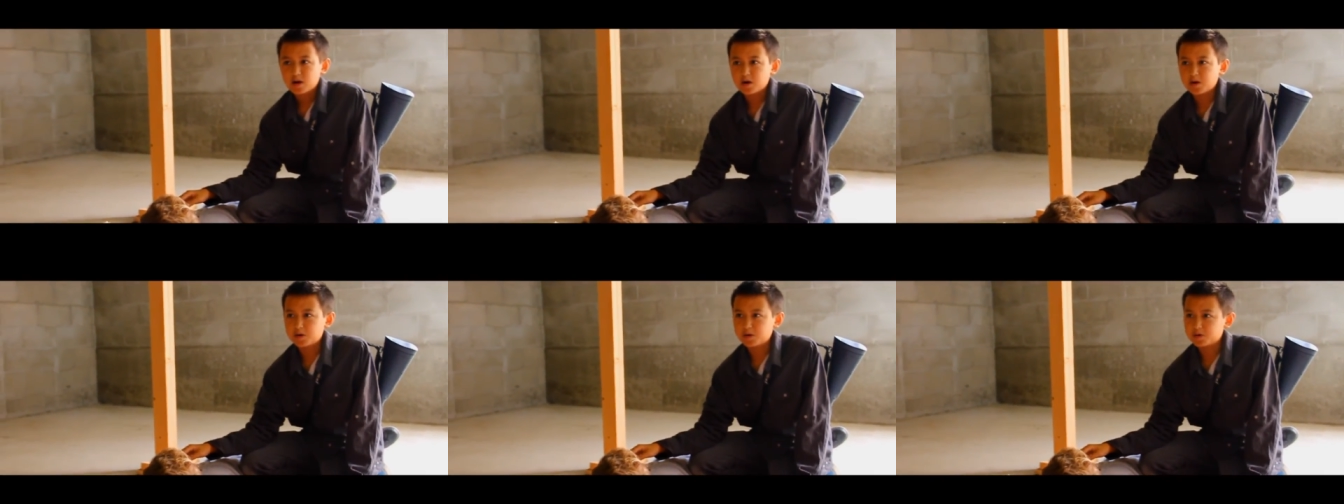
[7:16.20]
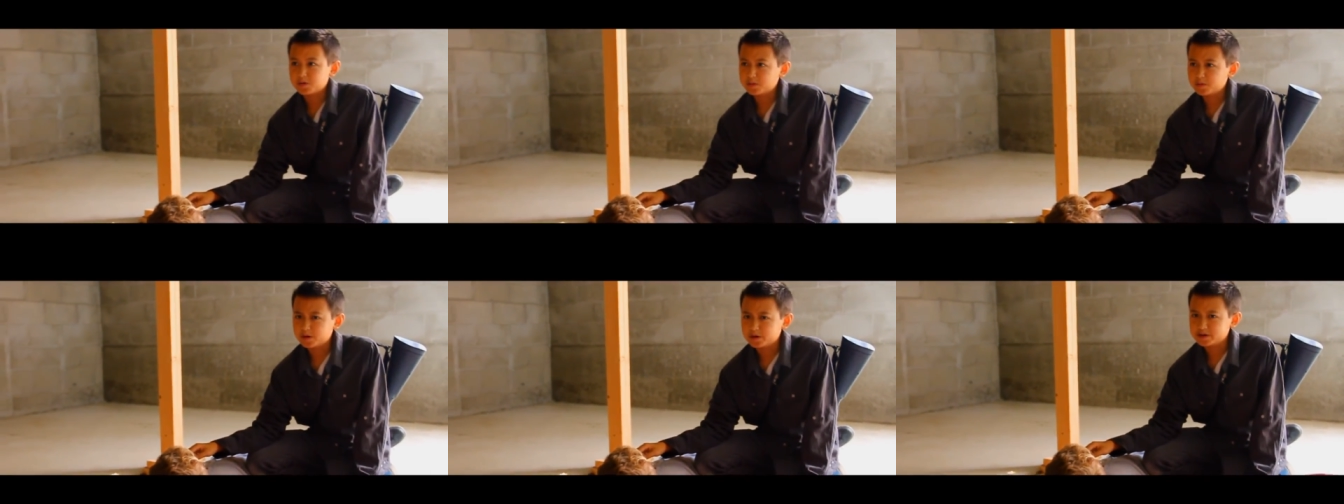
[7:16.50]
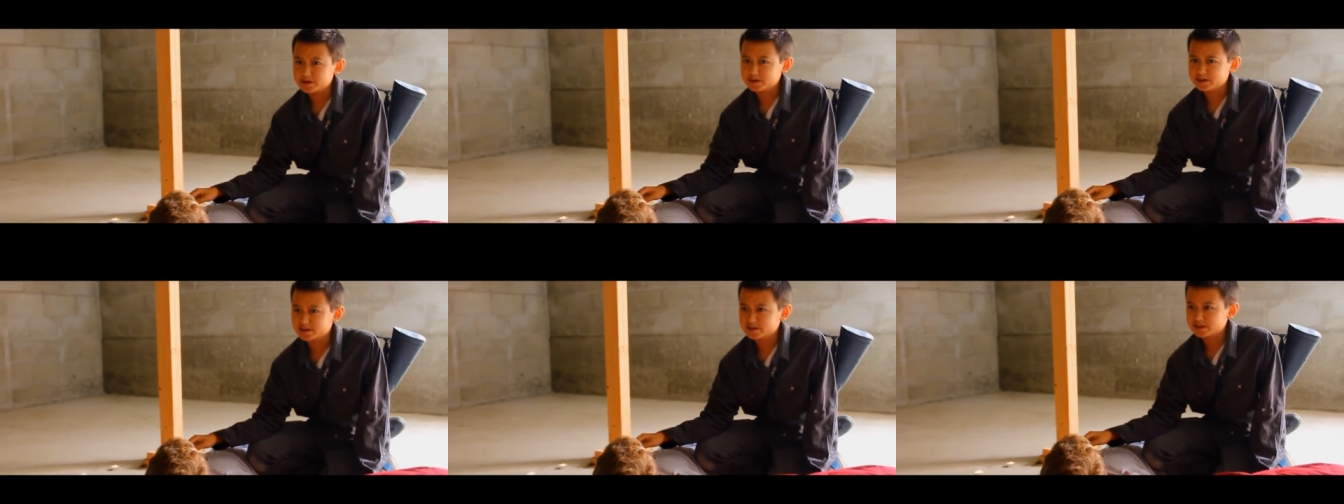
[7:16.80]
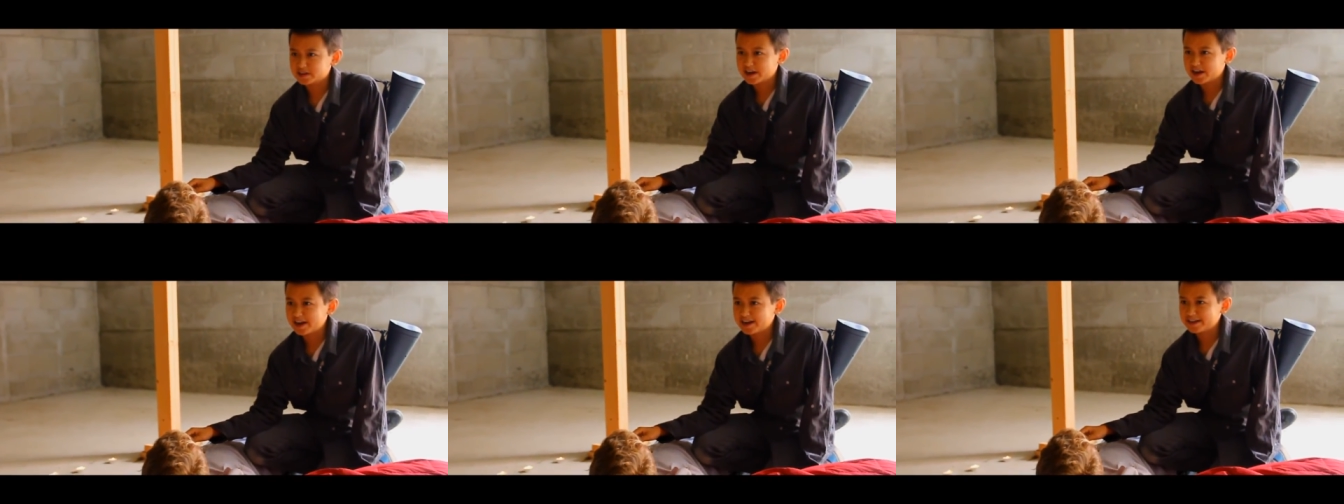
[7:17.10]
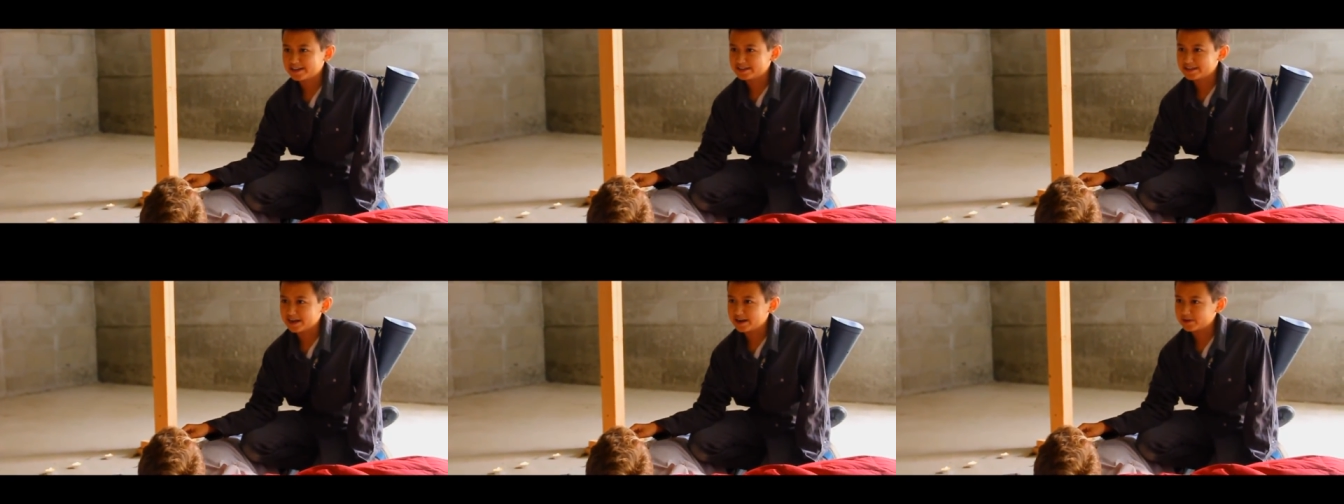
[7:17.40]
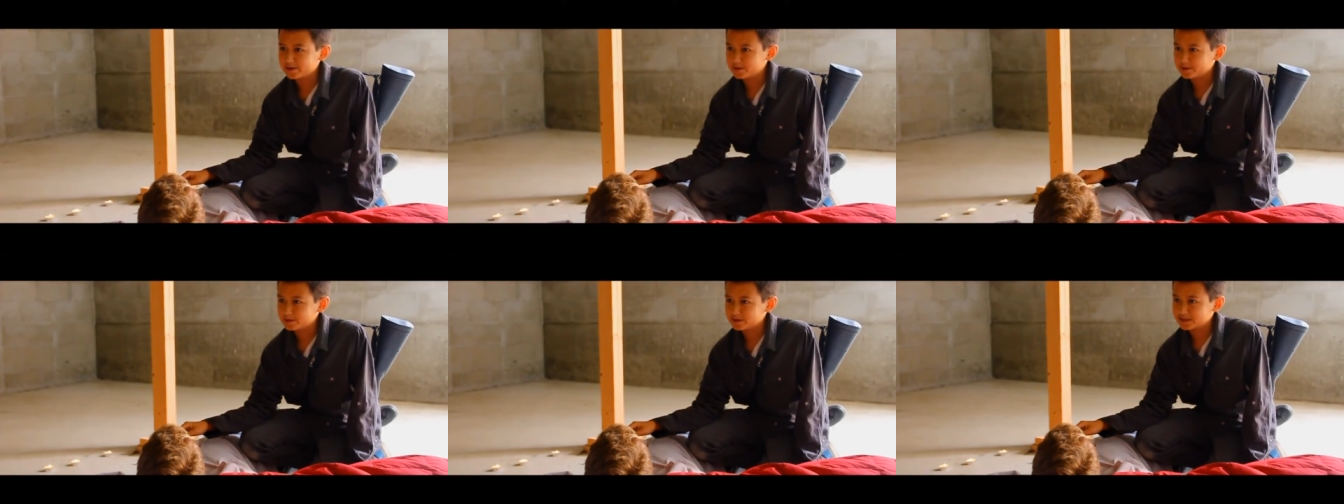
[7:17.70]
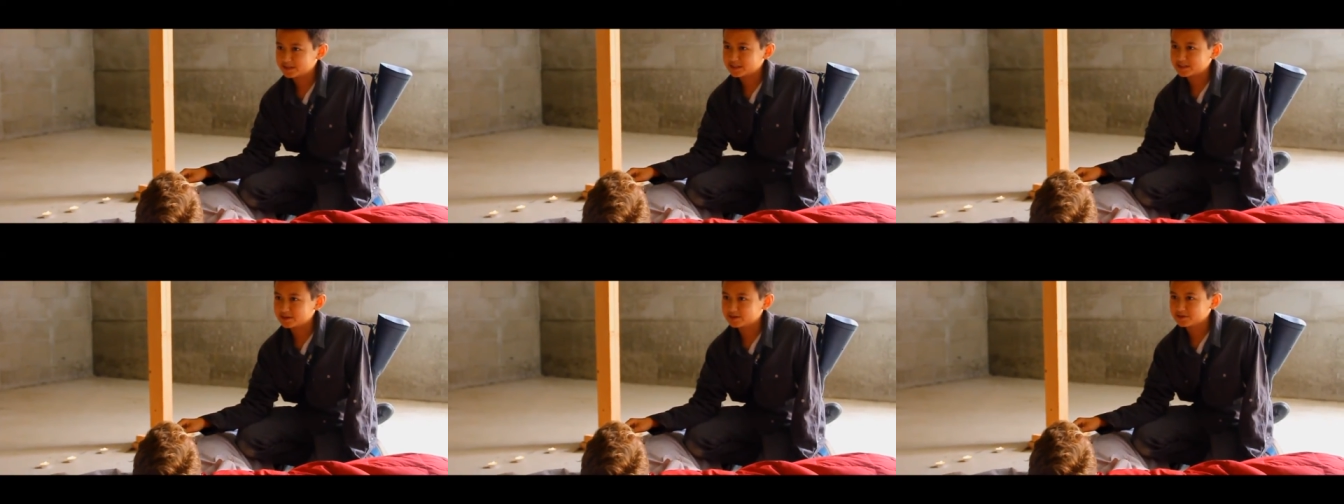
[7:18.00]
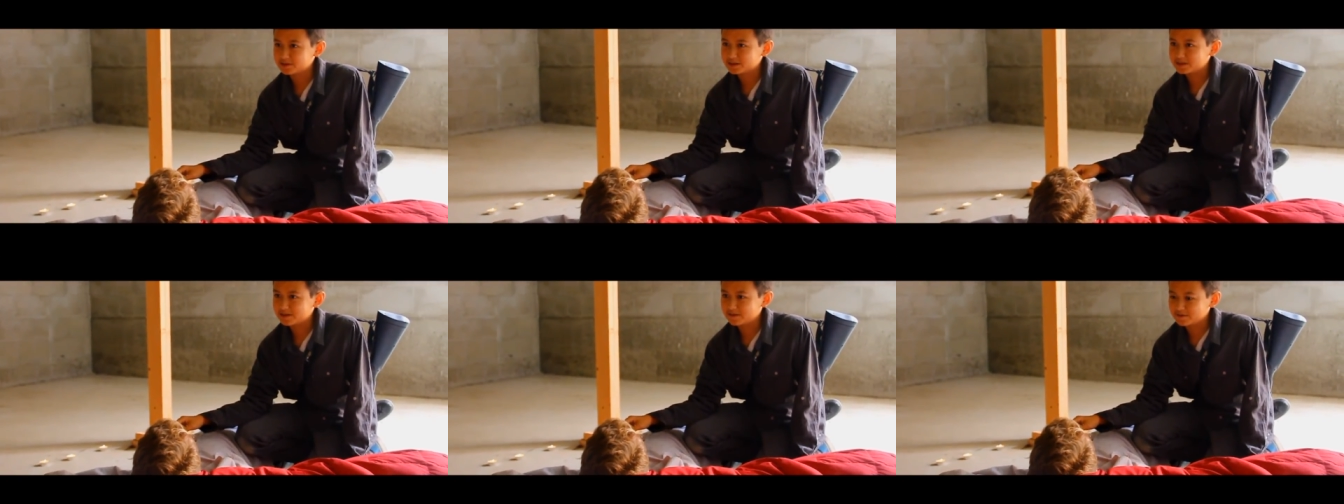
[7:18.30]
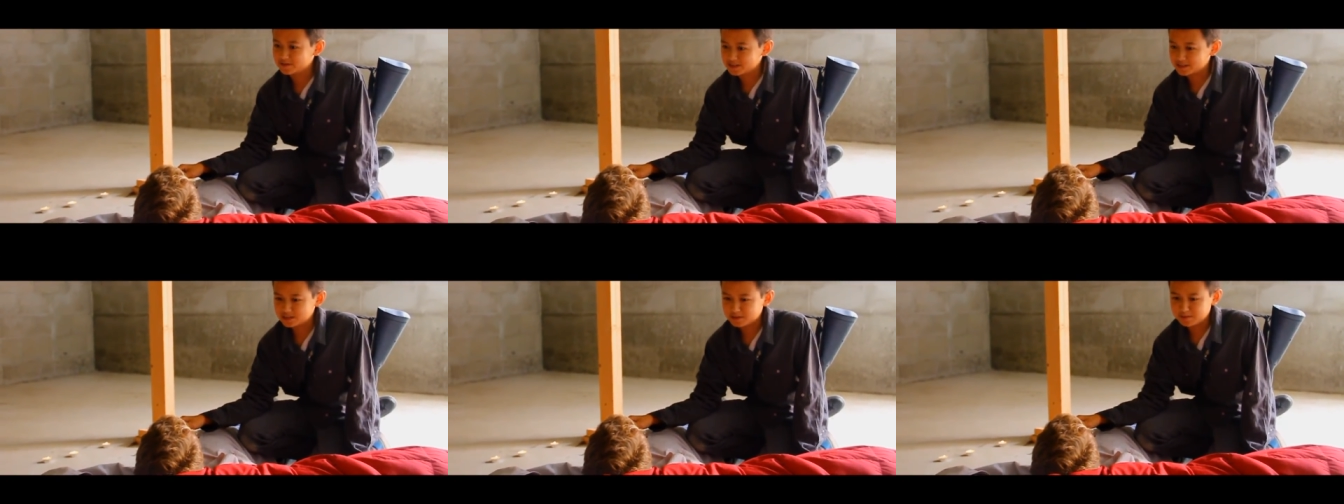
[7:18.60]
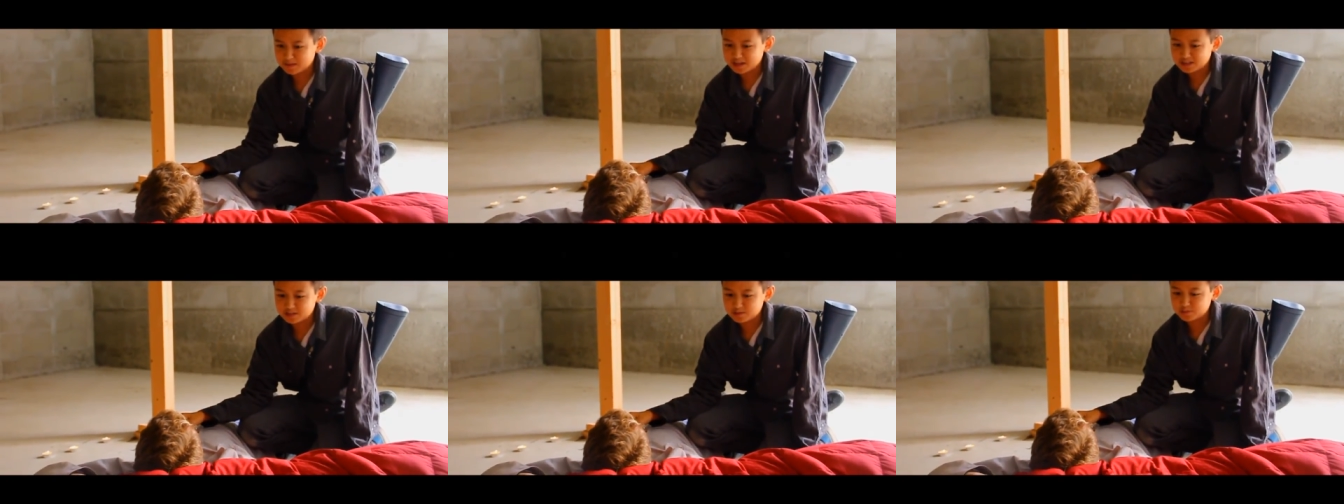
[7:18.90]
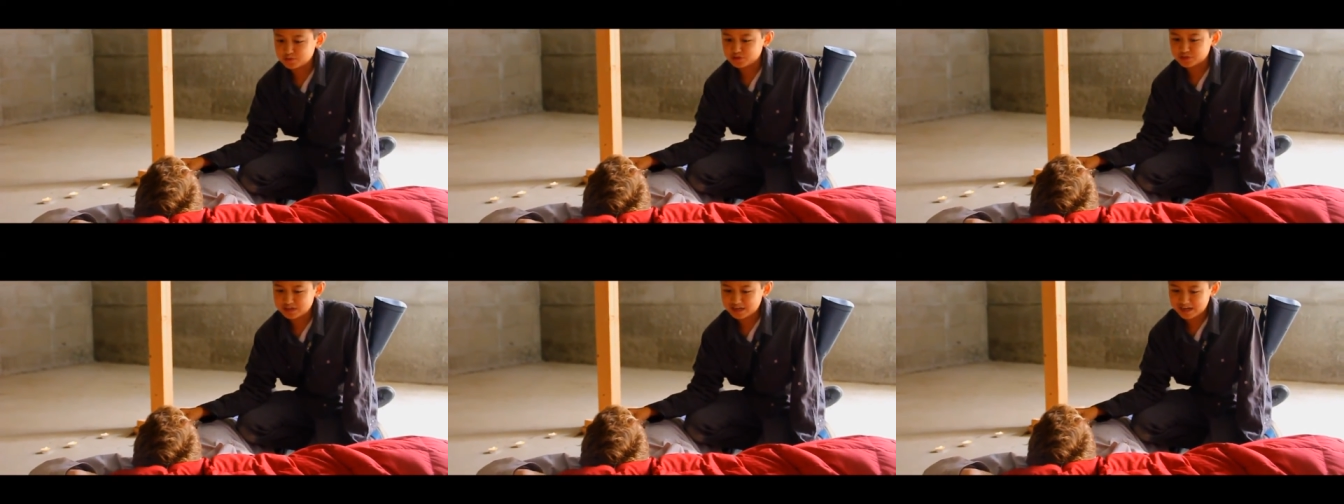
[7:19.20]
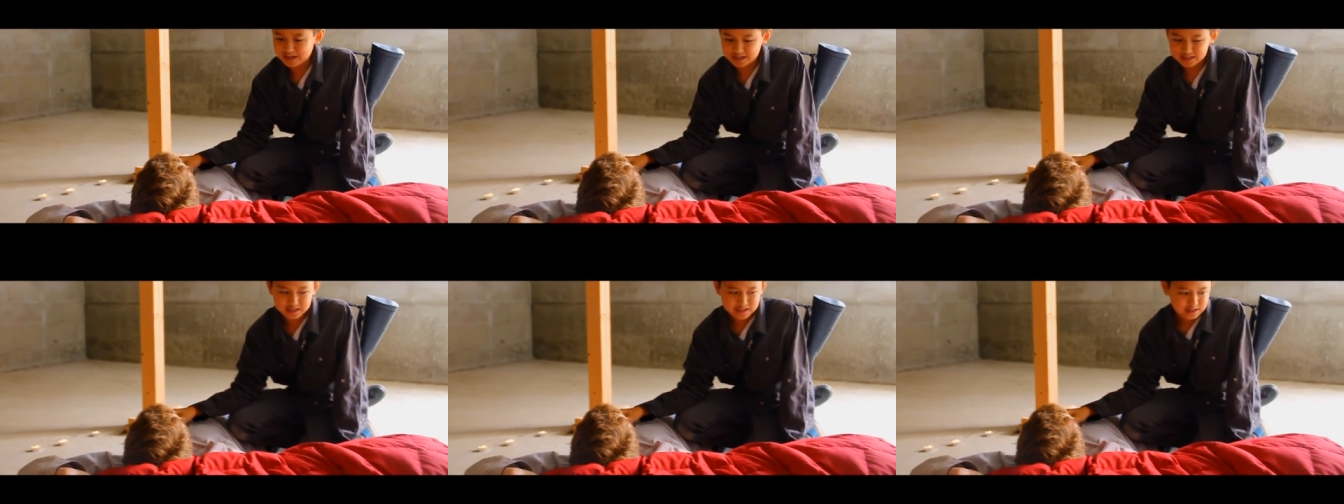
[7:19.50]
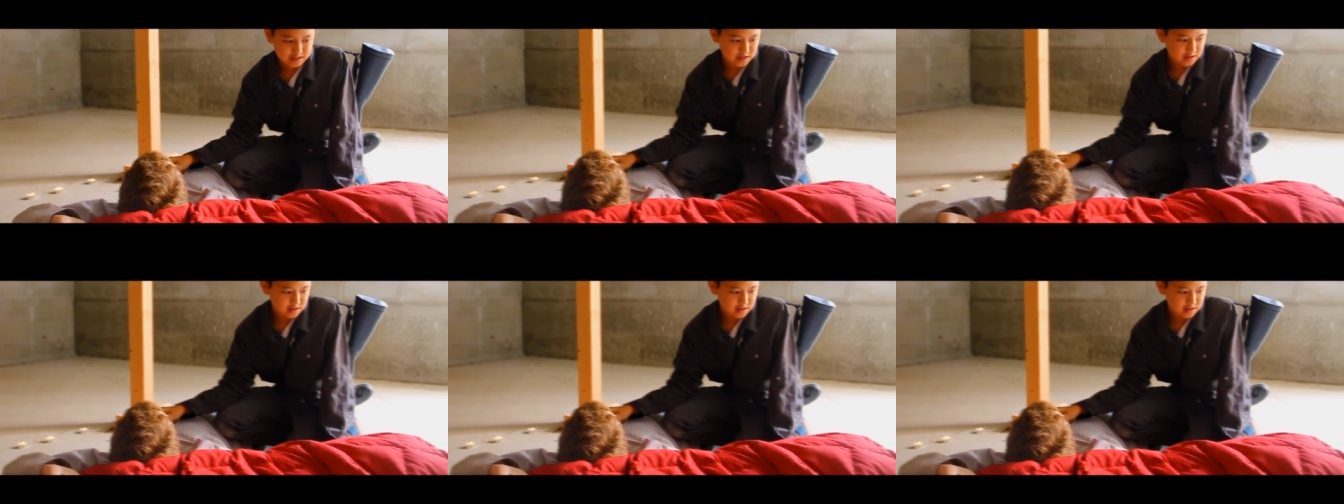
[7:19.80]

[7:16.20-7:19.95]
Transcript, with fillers: Oh, what an unkind hour is guilty of this lamentable chance.